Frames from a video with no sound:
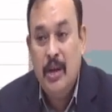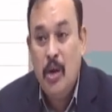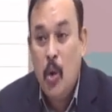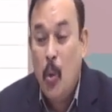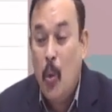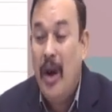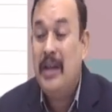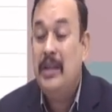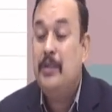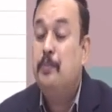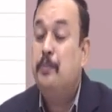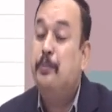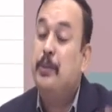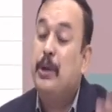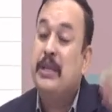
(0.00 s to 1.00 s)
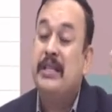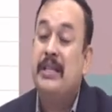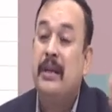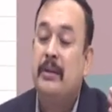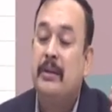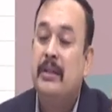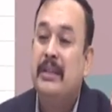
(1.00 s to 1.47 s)
What
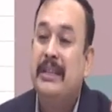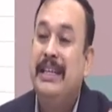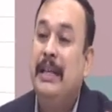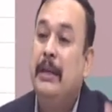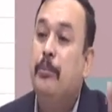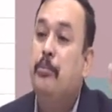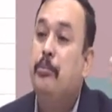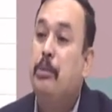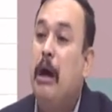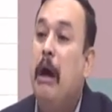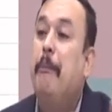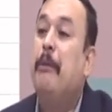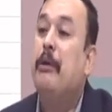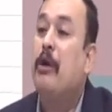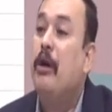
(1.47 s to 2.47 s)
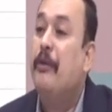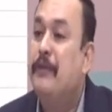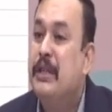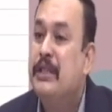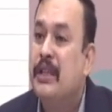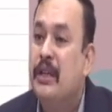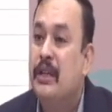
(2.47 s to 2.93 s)
procedure the proper
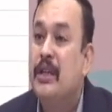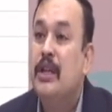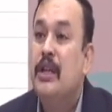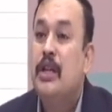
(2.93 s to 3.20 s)
officer